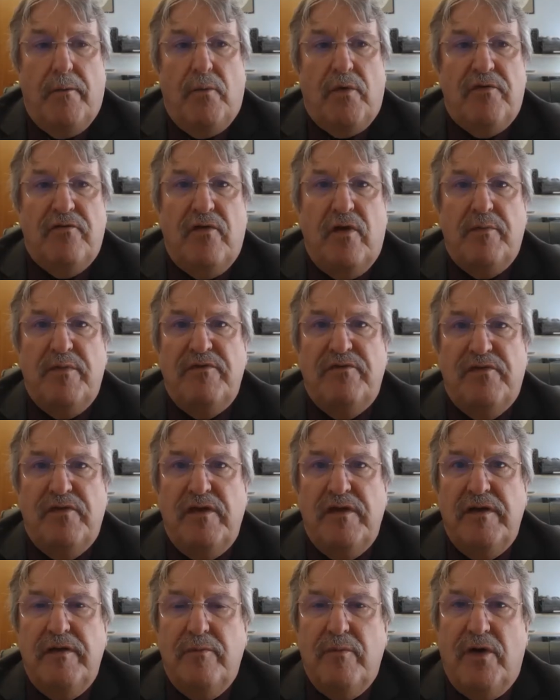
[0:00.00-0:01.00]
what have I been
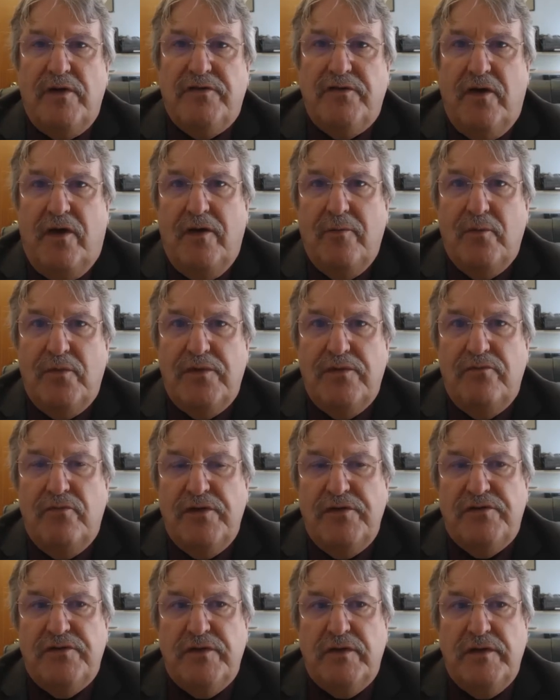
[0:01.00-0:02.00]
filling in my time with
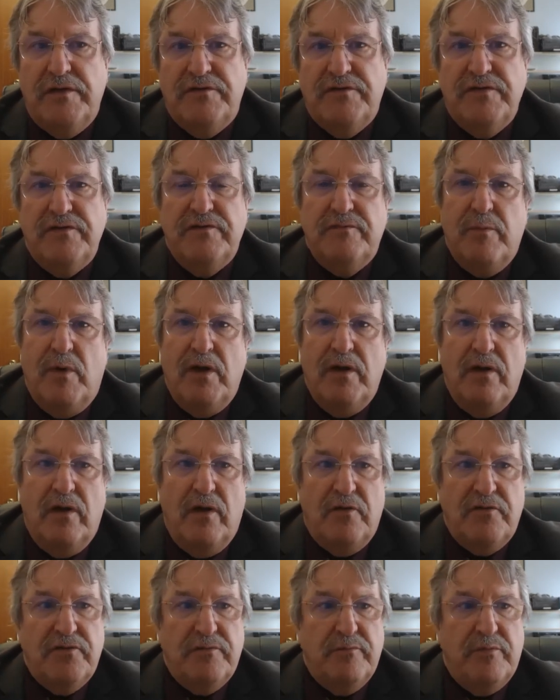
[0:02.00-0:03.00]
recently since my
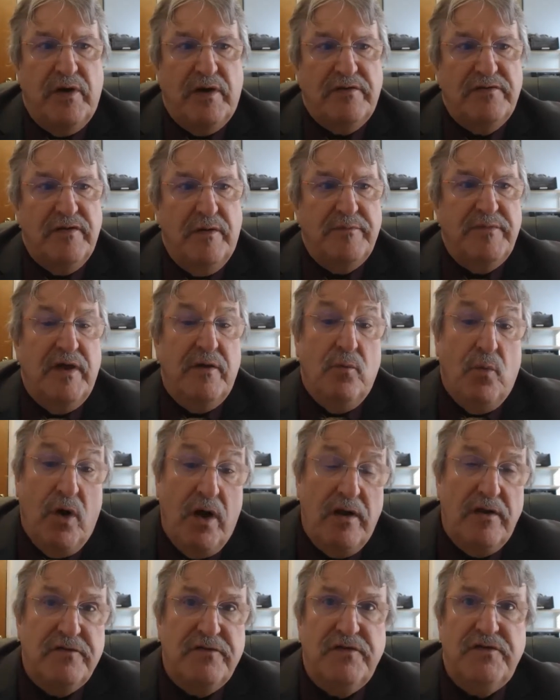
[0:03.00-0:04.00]
last practice update?
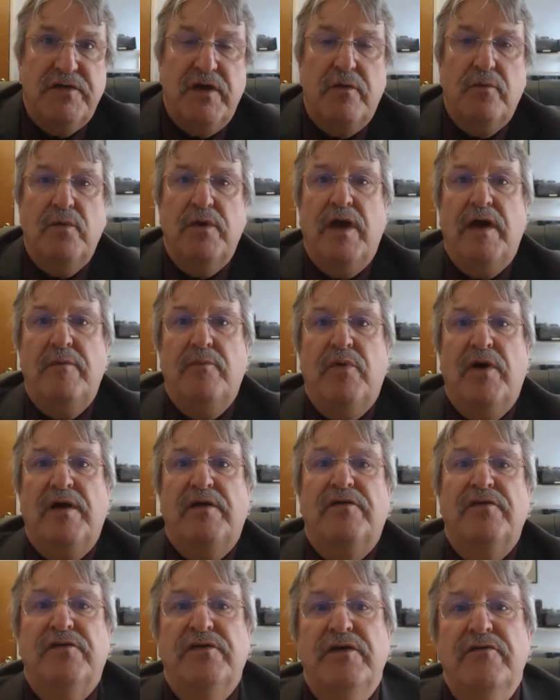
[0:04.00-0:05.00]
Well, as I say, we had
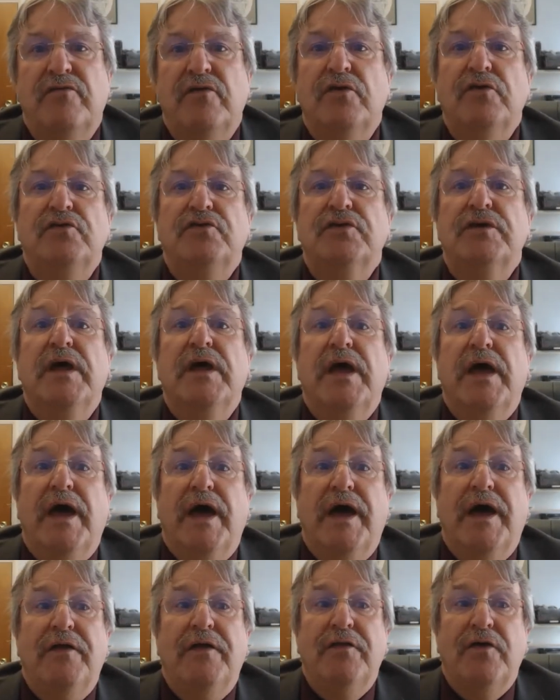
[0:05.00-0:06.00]
Practice Evolution
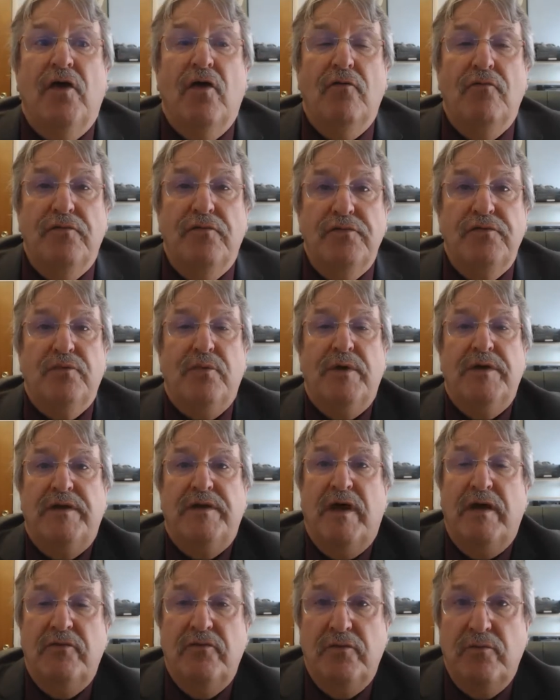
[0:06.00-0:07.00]
and the conference went
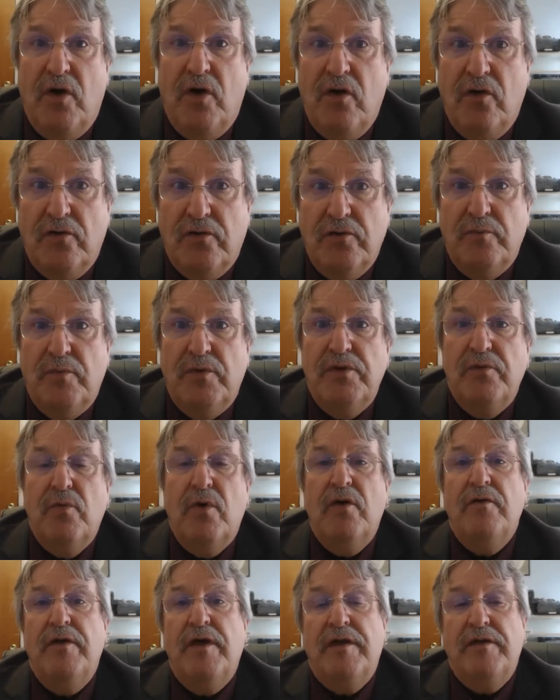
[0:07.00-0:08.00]
down remarkably
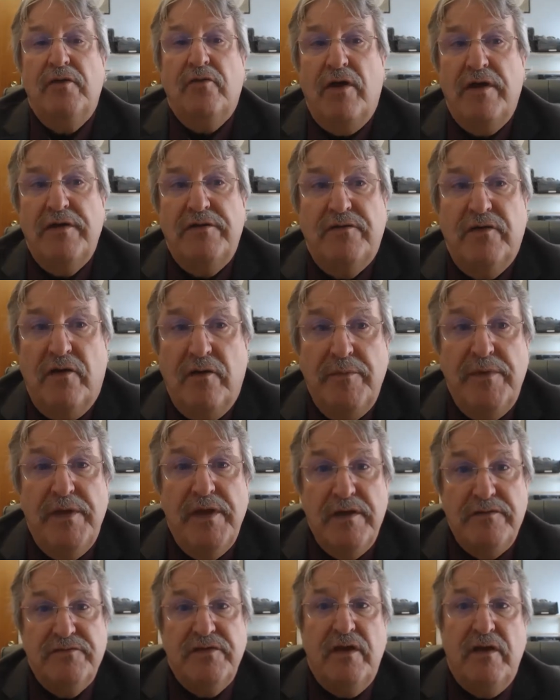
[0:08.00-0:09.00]
well. I had a great time
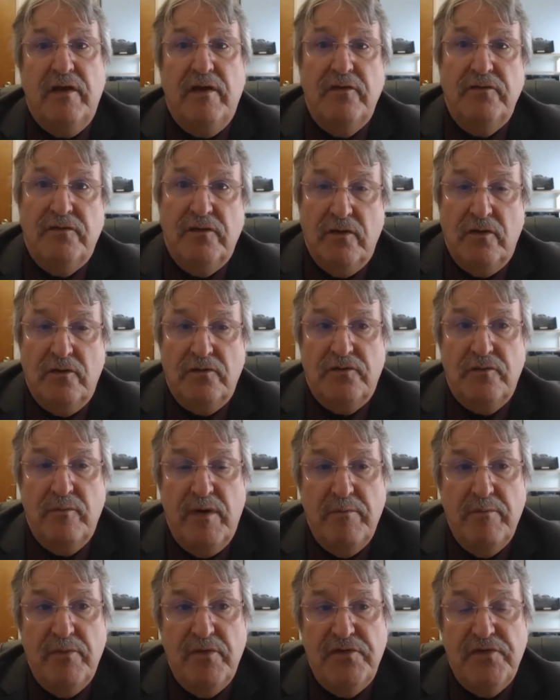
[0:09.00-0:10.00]
there, said hello to lots of
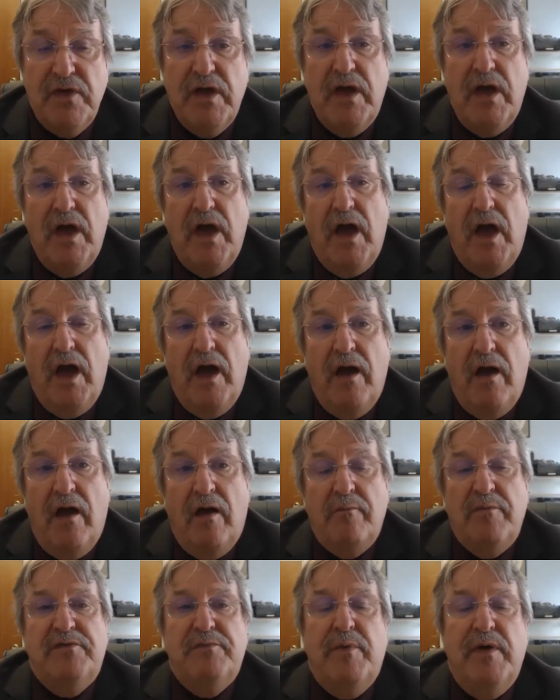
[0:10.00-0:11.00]
members.
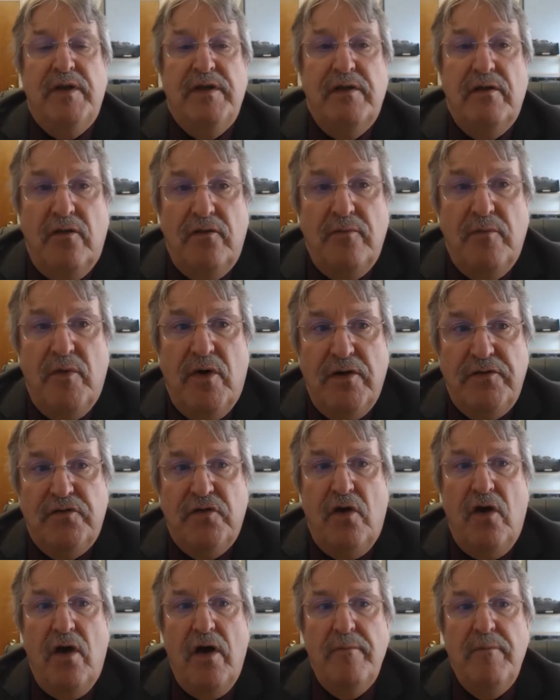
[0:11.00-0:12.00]
I've been spending a lot of my
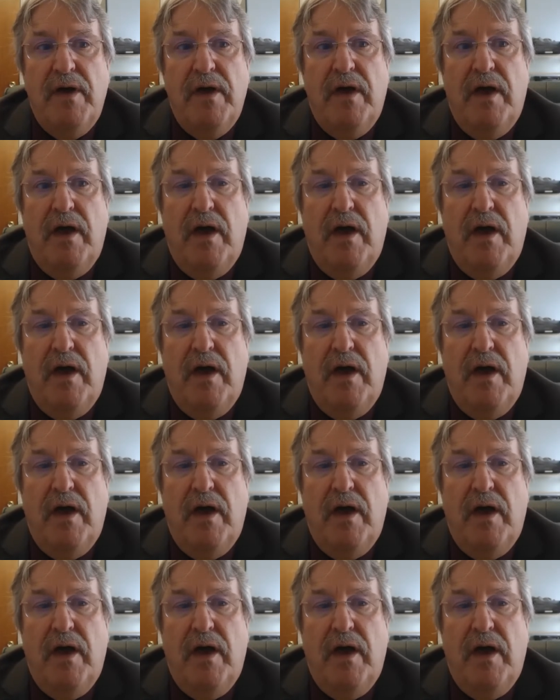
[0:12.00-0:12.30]
time